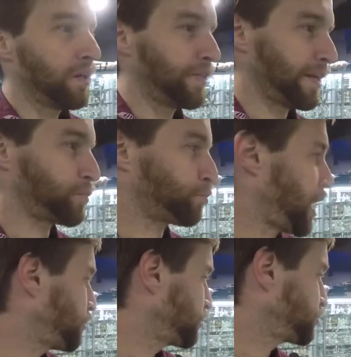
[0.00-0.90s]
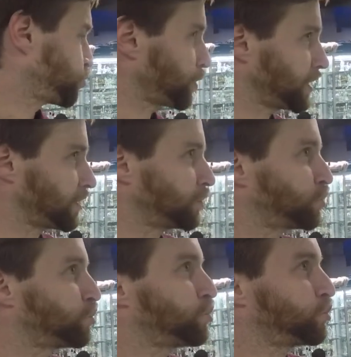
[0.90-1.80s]
that's probably between
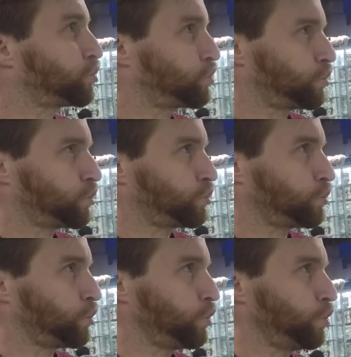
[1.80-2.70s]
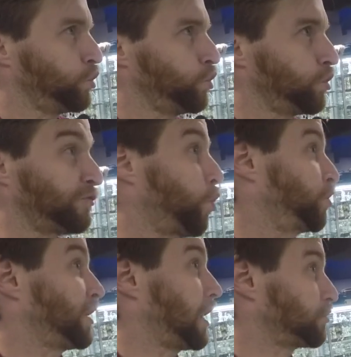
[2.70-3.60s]
$200 to
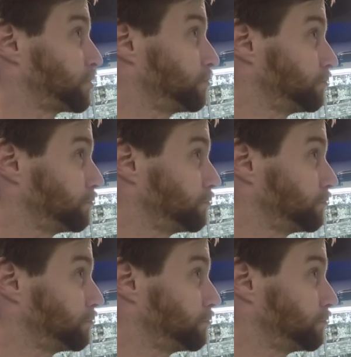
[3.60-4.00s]
$400.